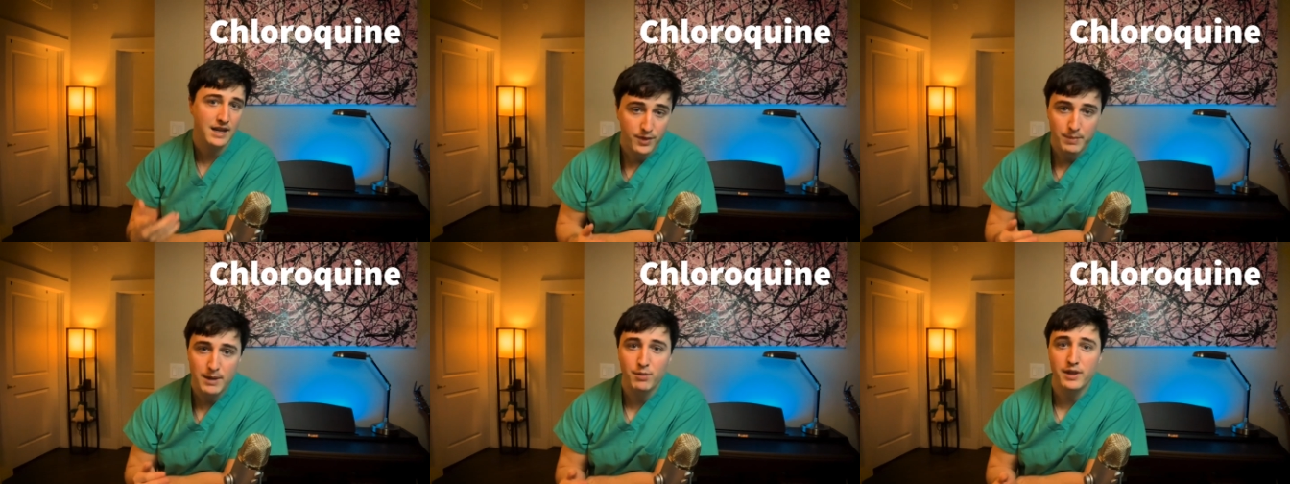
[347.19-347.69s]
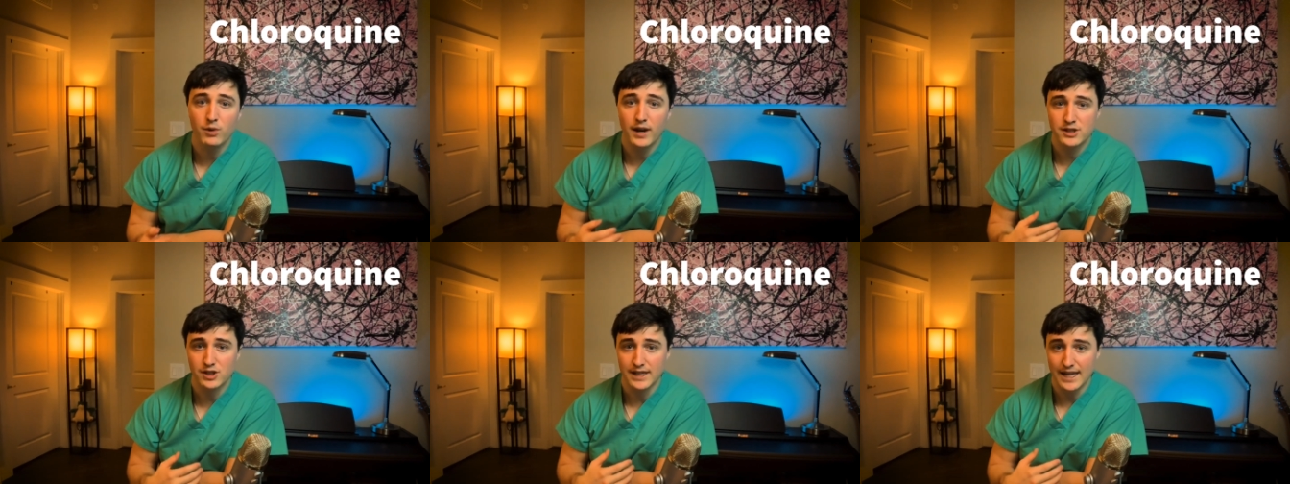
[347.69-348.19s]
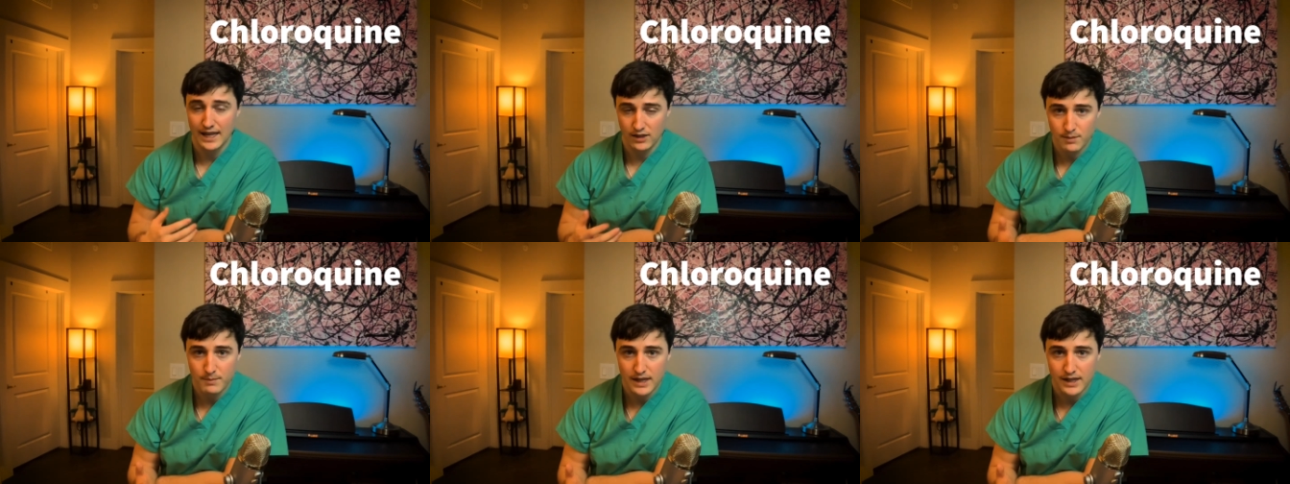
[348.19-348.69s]
the people that were actually in the
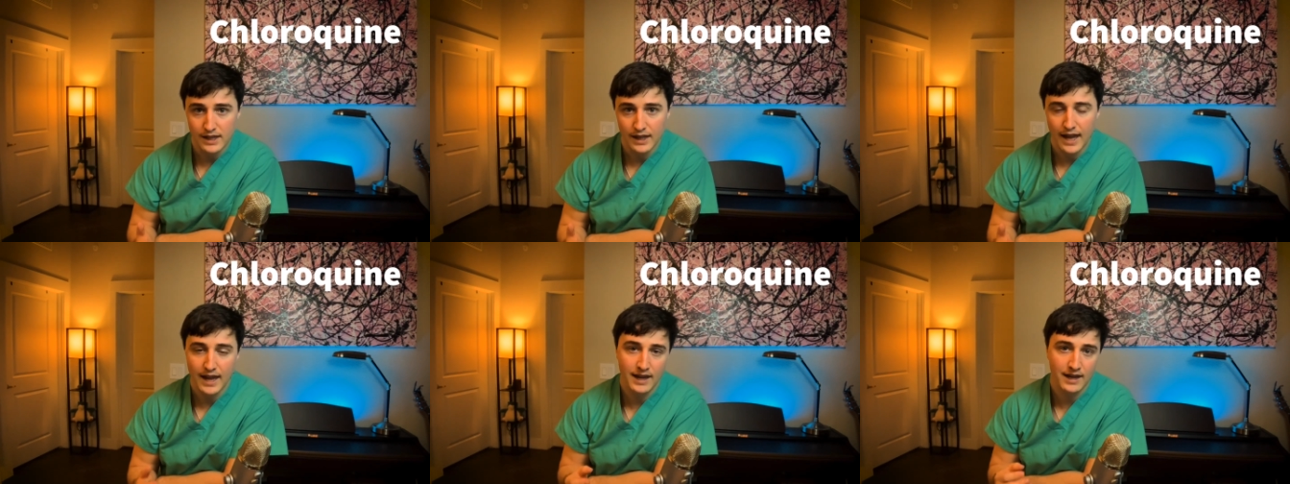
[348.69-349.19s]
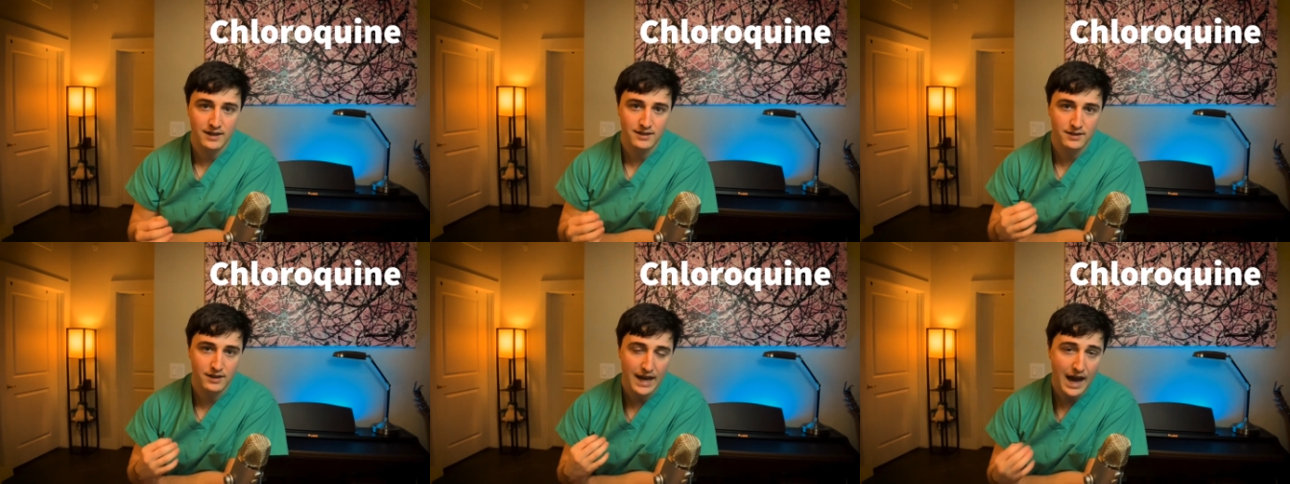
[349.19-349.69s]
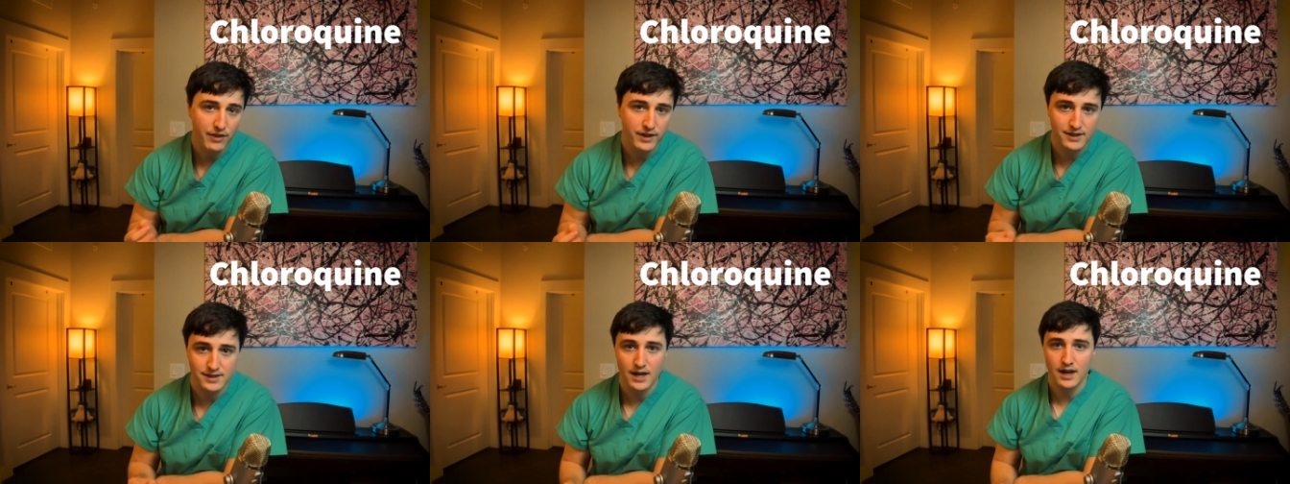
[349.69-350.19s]
meeting, and how they
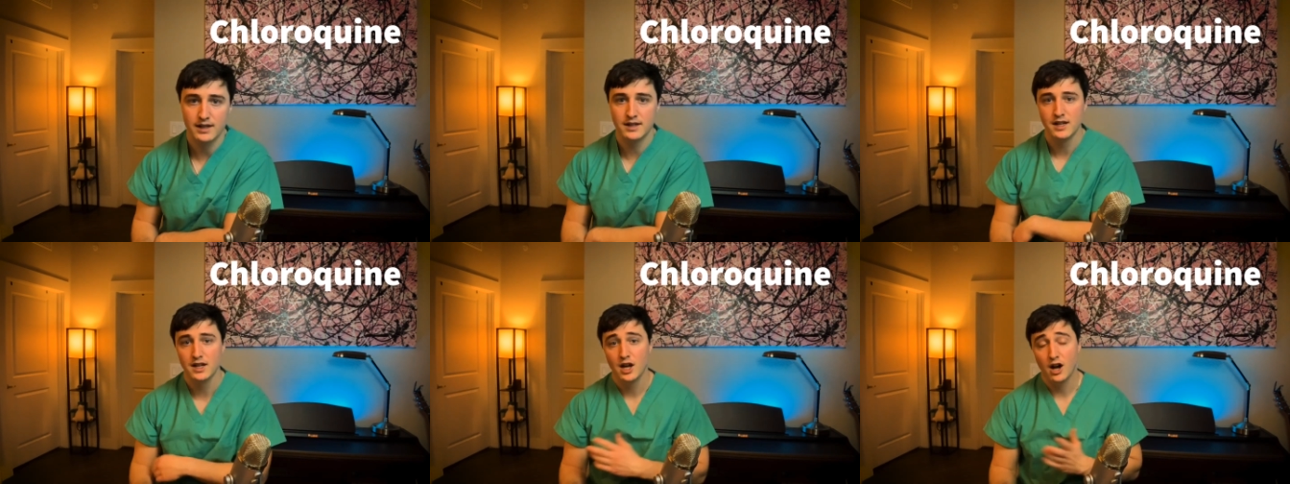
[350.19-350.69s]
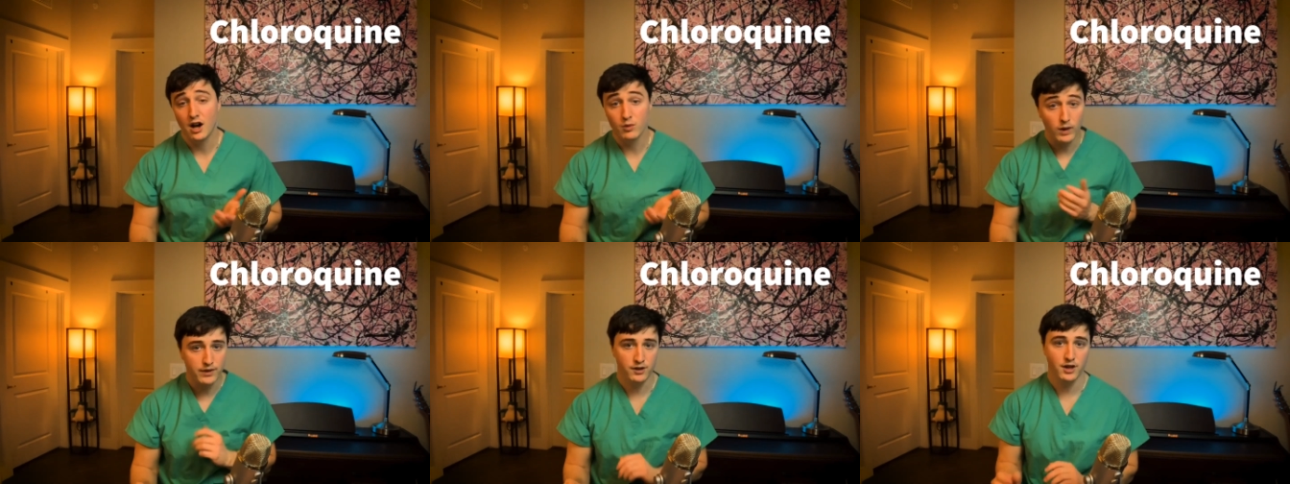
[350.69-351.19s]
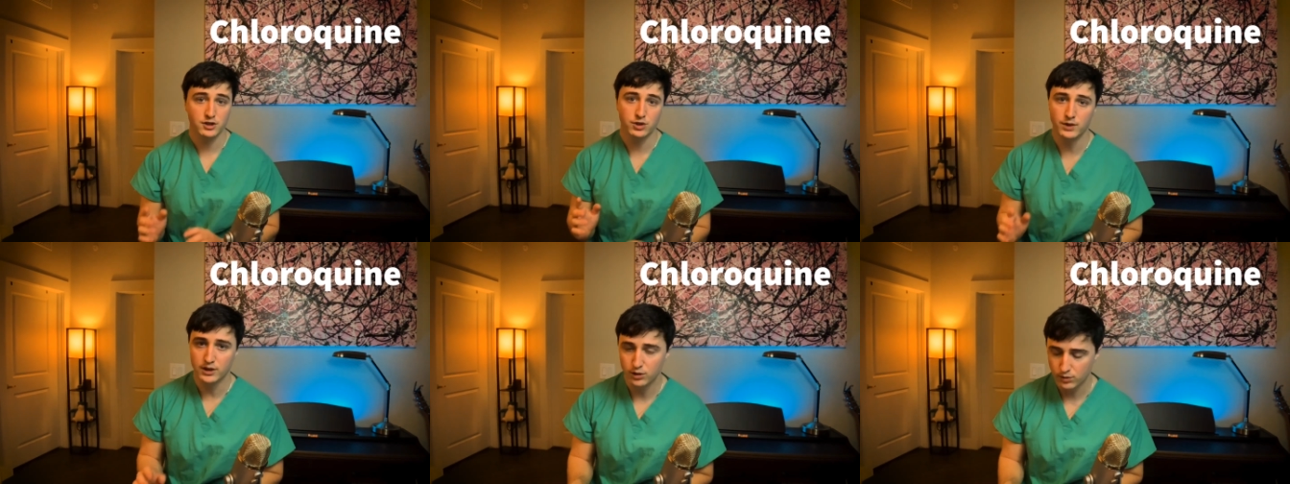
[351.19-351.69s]
decided on whether or not to
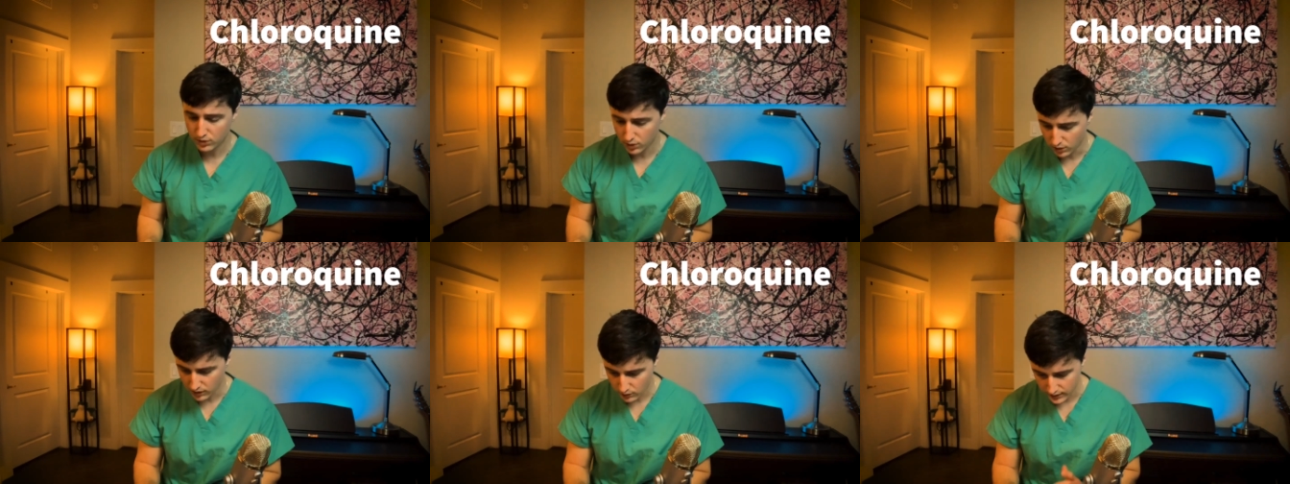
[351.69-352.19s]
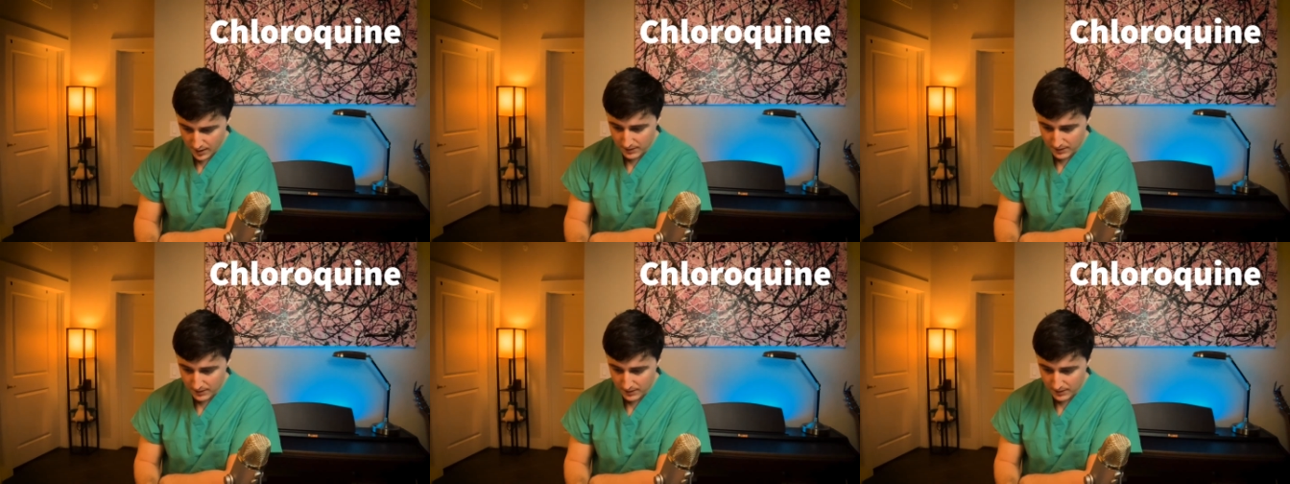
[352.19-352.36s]
include chloroquine.